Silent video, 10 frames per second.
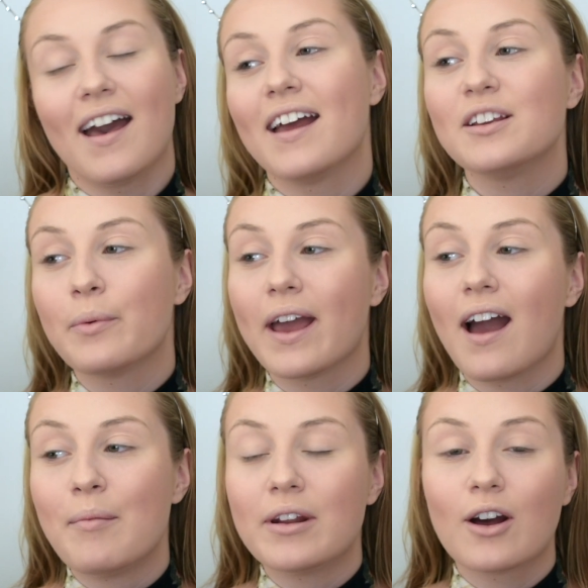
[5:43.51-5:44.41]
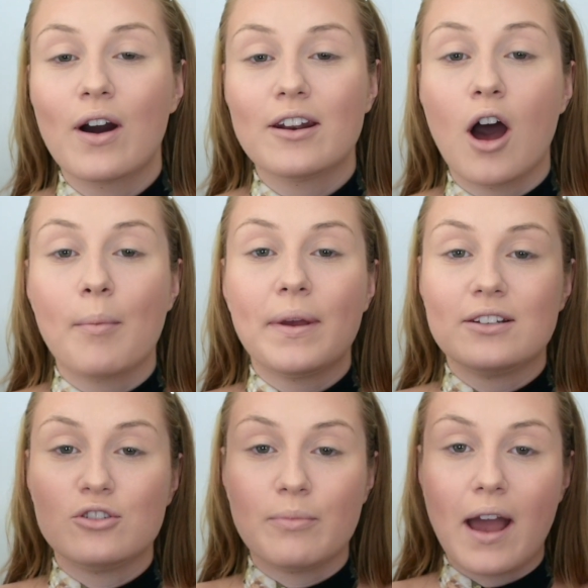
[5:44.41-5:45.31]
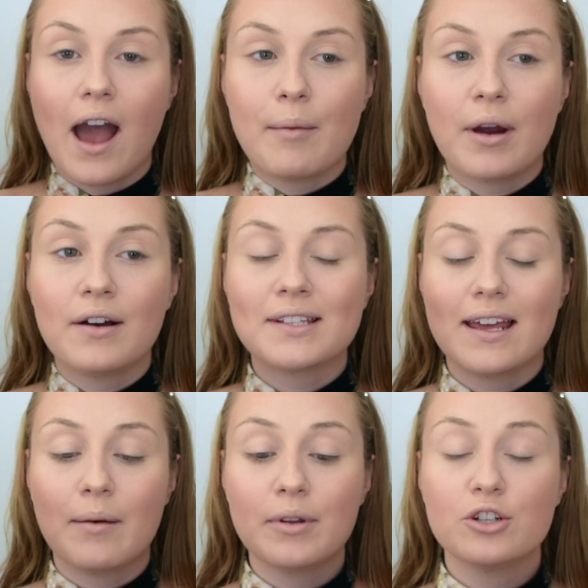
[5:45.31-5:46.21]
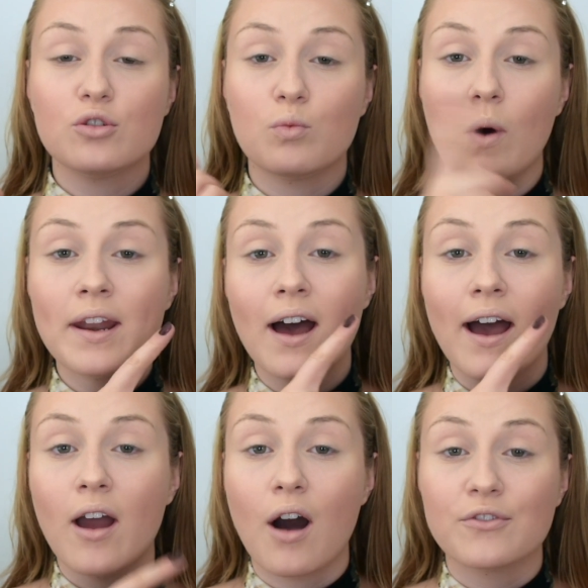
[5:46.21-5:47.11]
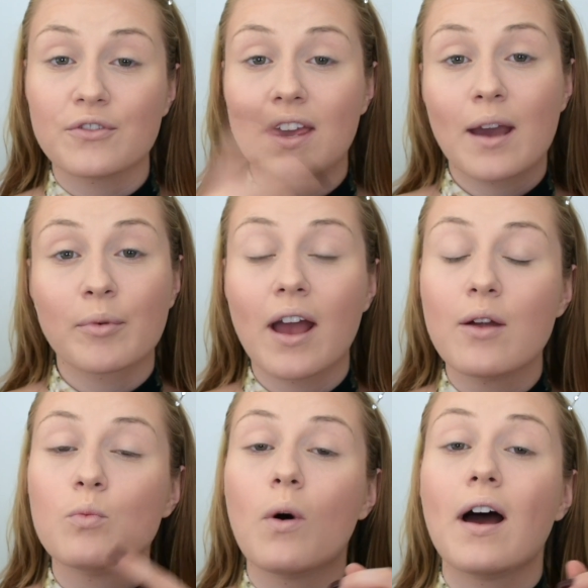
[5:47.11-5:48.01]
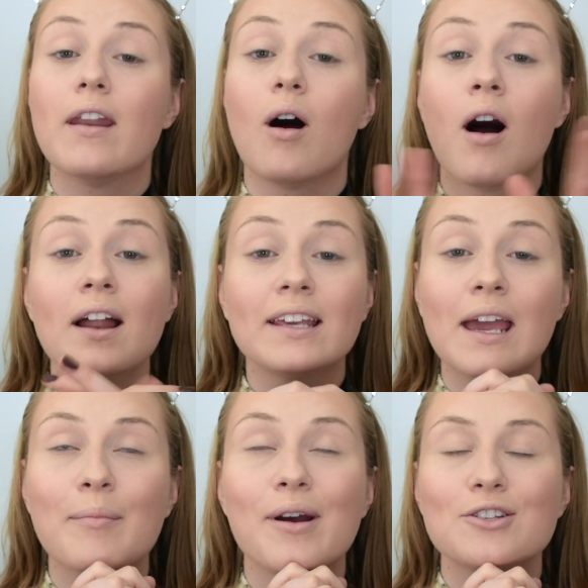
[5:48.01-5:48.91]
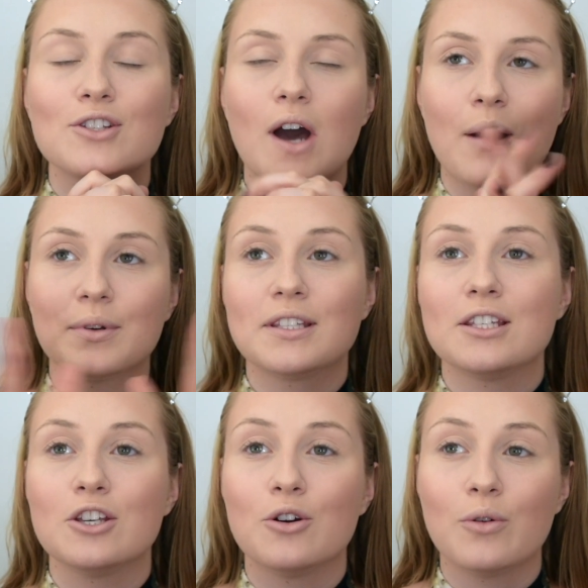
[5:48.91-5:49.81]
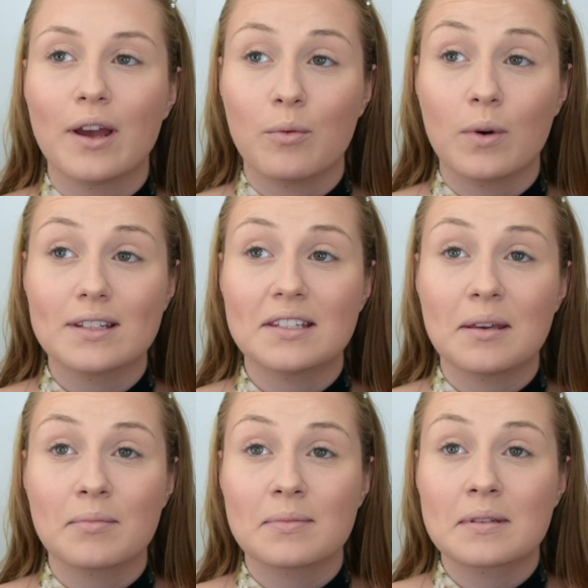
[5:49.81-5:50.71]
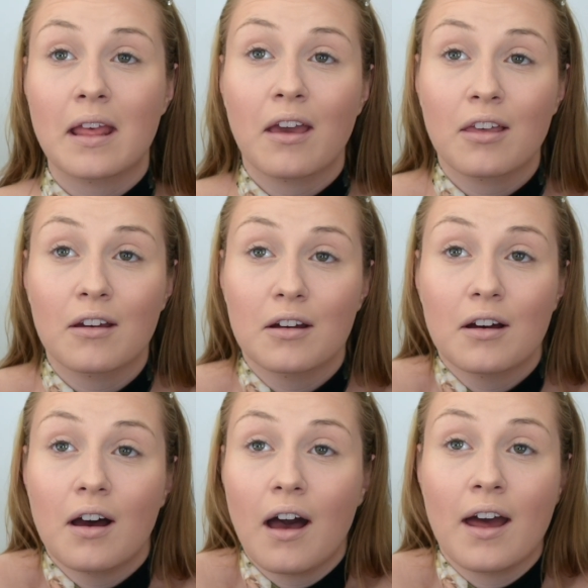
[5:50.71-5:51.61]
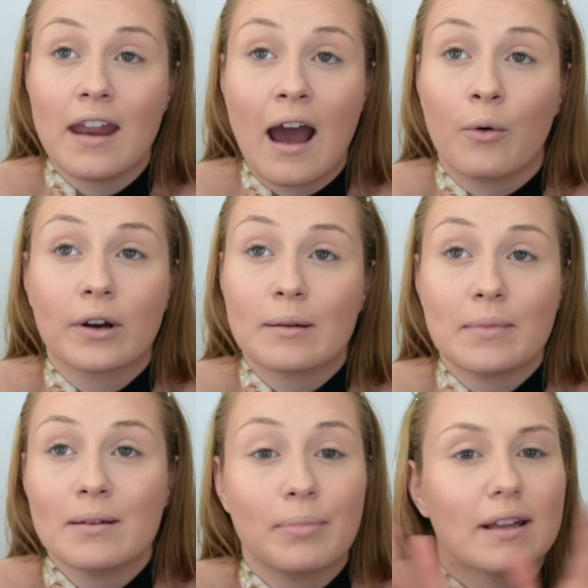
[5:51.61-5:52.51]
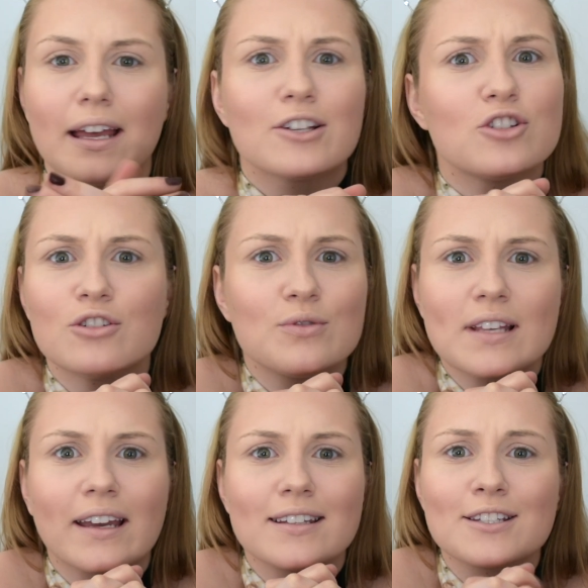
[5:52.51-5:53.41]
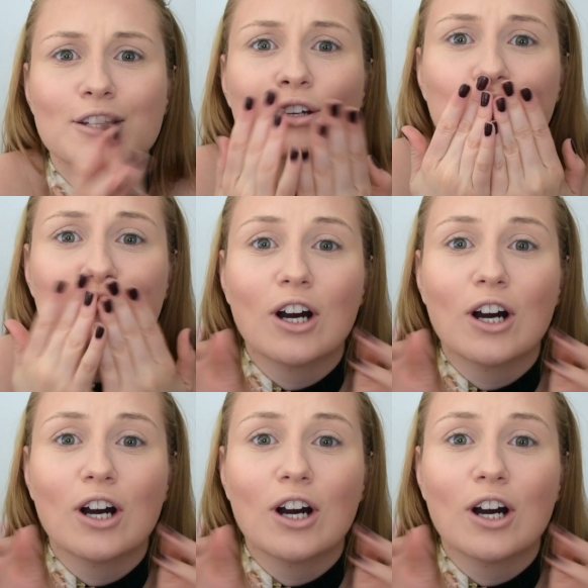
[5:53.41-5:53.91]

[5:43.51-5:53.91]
Anyway, I'm gonna go ahead and hop into my eyebrows, and I'm gonna do one eye off of camera and one on camera, so I will see you in what seems like an hour to me, but like 2 seconds to you.